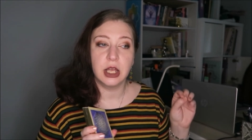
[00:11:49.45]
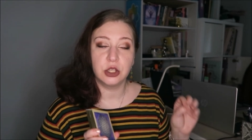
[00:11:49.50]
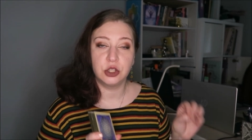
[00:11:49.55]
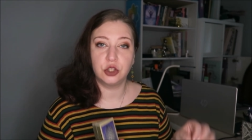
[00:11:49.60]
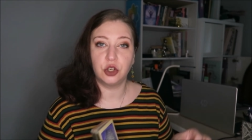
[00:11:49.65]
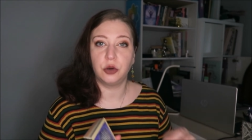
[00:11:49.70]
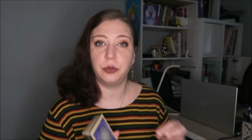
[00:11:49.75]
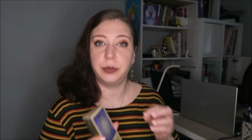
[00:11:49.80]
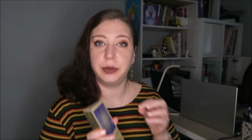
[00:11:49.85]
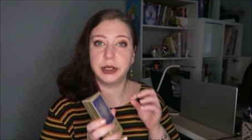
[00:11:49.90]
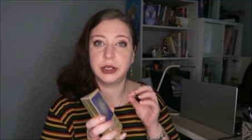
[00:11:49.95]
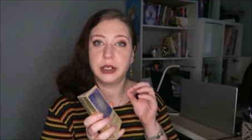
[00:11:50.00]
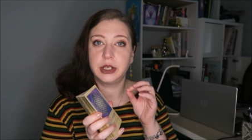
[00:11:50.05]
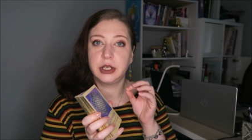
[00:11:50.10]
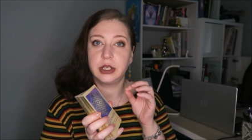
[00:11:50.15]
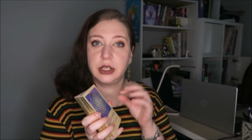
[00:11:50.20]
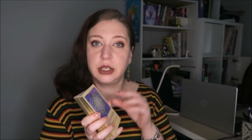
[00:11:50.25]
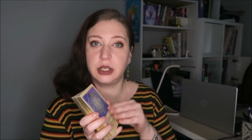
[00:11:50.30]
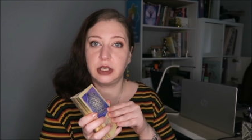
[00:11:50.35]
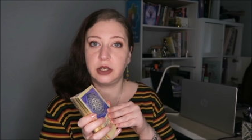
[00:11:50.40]

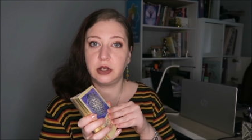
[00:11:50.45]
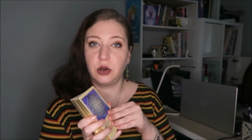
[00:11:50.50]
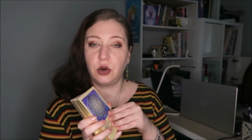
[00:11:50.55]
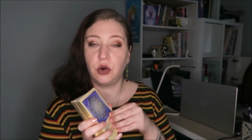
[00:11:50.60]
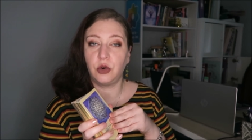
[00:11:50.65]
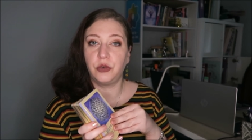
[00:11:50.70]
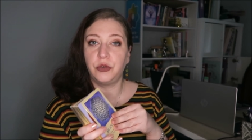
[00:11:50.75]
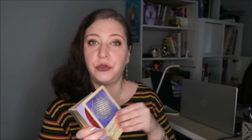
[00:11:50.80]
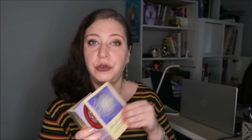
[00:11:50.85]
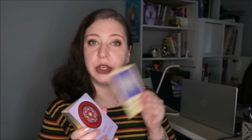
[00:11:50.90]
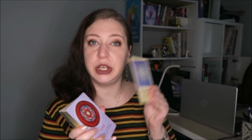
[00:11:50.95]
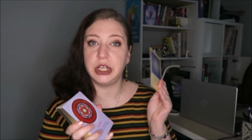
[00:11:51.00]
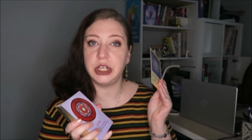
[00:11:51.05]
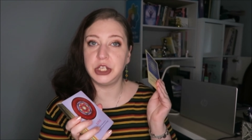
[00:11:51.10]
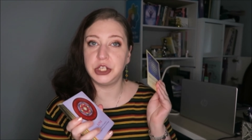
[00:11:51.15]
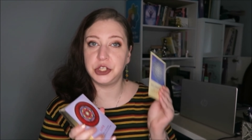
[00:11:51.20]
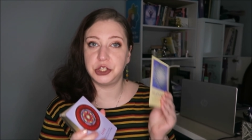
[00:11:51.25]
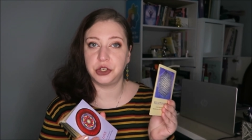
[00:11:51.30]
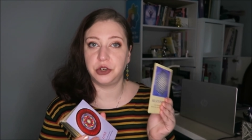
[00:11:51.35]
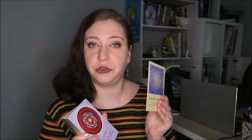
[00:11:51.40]
topic of
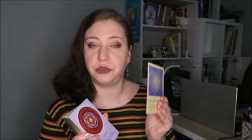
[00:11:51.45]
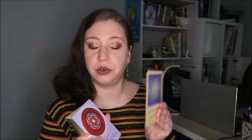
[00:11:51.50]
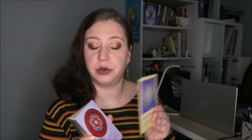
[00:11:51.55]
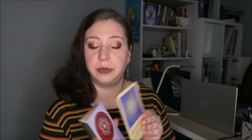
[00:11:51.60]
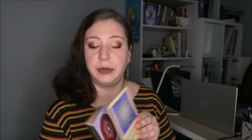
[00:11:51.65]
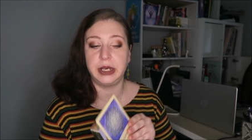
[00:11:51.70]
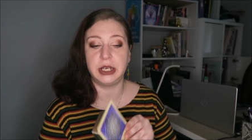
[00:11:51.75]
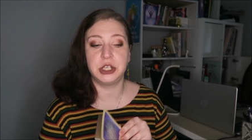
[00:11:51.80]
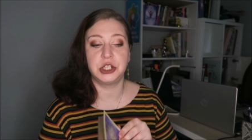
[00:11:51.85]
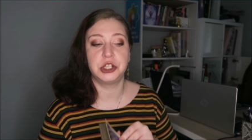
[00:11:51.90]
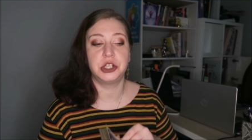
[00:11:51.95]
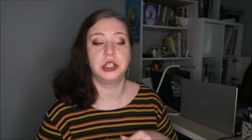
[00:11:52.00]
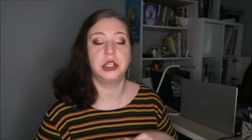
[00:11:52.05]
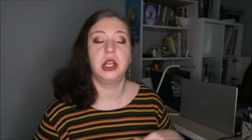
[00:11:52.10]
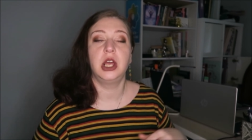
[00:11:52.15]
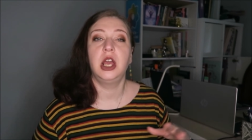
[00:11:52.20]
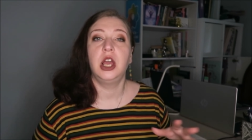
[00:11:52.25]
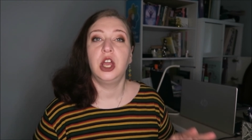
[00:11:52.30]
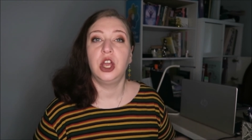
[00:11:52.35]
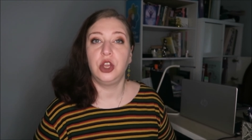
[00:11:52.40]
each affirmation,